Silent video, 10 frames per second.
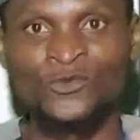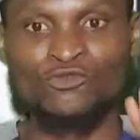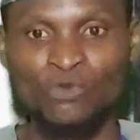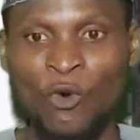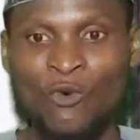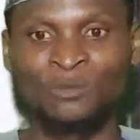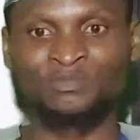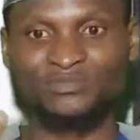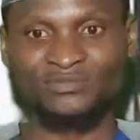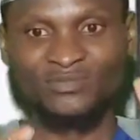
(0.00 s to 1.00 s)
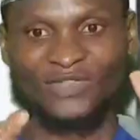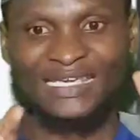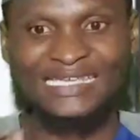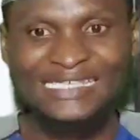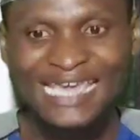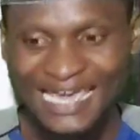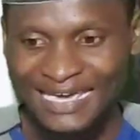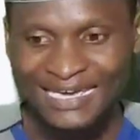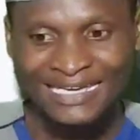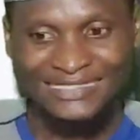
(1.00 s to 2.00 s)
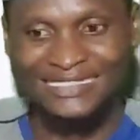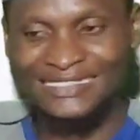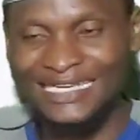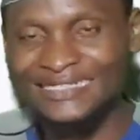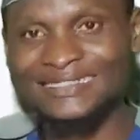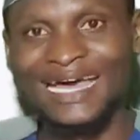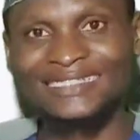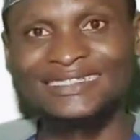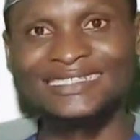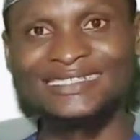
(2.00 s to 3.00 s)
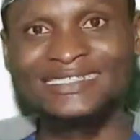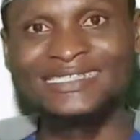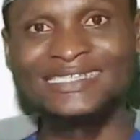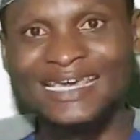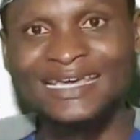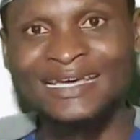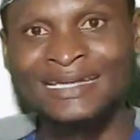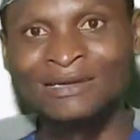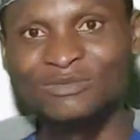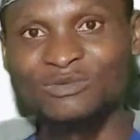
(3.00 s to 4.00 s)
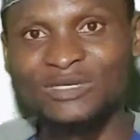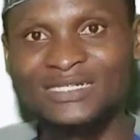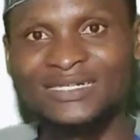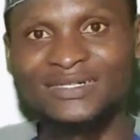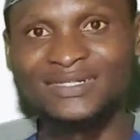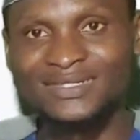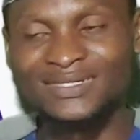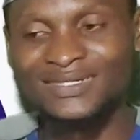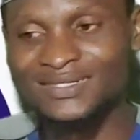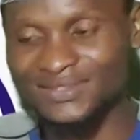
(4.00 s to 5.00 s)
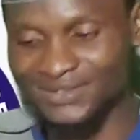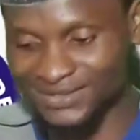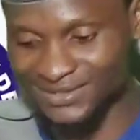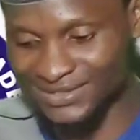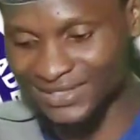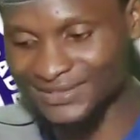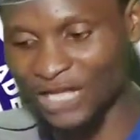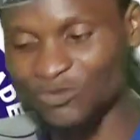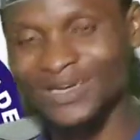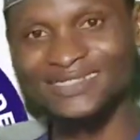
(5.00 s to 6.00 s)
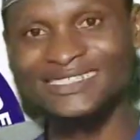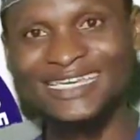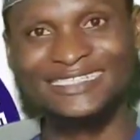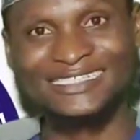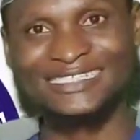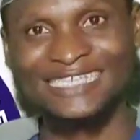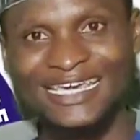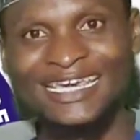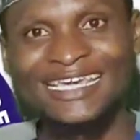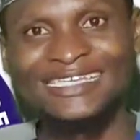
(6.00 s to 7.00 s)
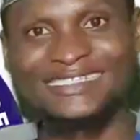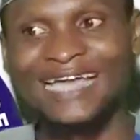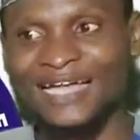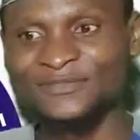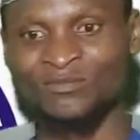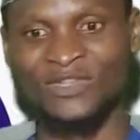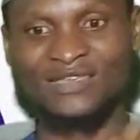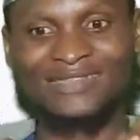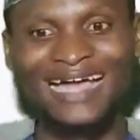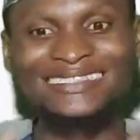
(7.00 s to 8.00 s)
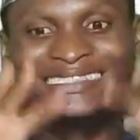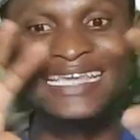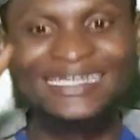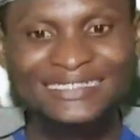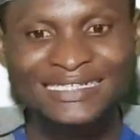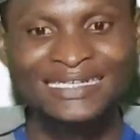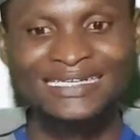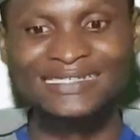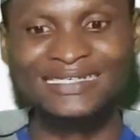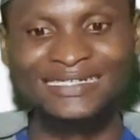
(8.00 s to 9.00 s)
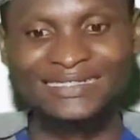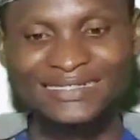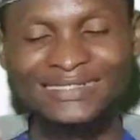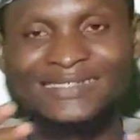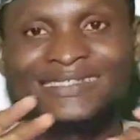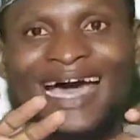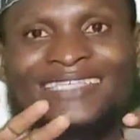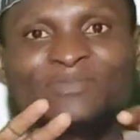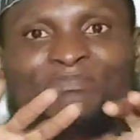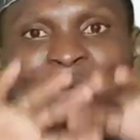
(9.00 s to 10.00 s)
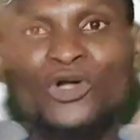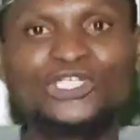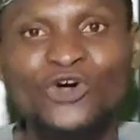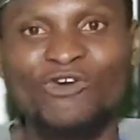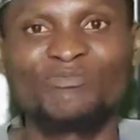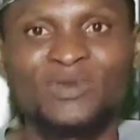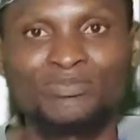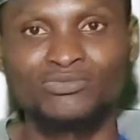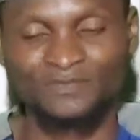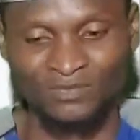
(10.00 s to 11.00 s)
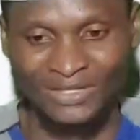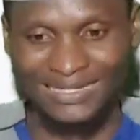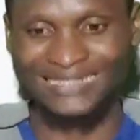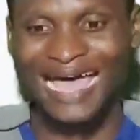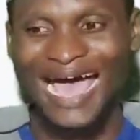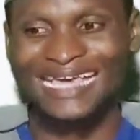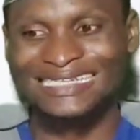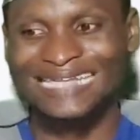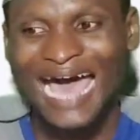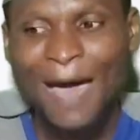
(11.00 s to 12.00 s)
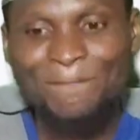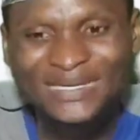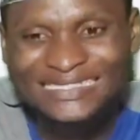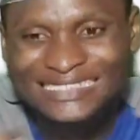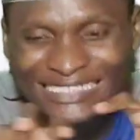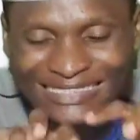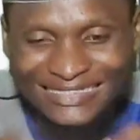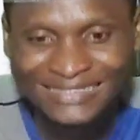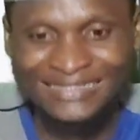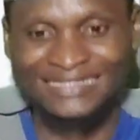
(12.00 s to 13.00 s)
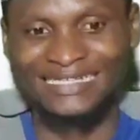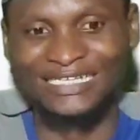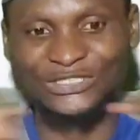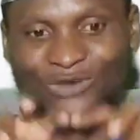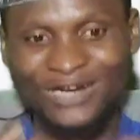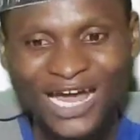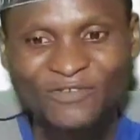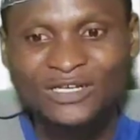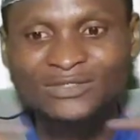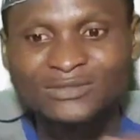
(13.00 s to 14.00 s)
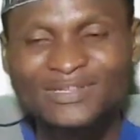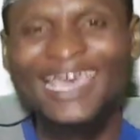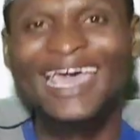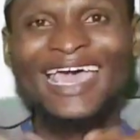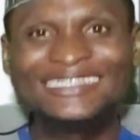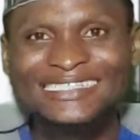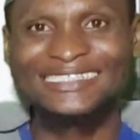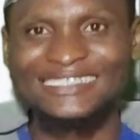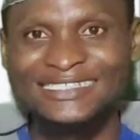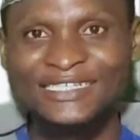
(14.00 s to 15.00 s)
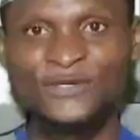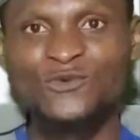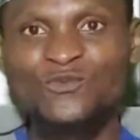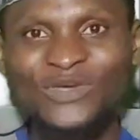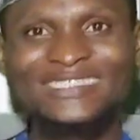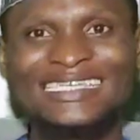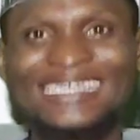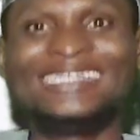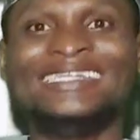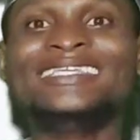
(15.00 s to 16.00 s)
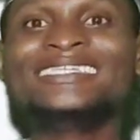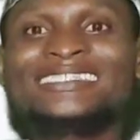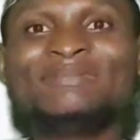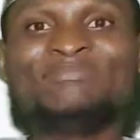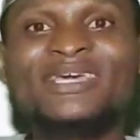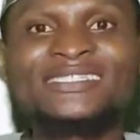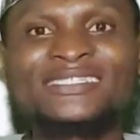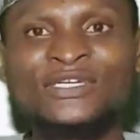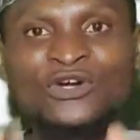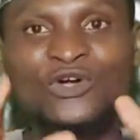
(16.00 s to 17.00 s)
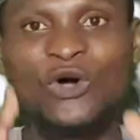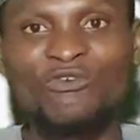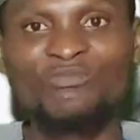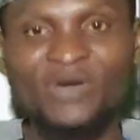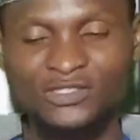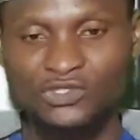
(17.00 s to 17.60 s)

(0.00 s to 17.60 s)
So here, the state that is here, the state that we can say it is here is that state is that body of people that are inhabiting a geographical entity with a legitimate government.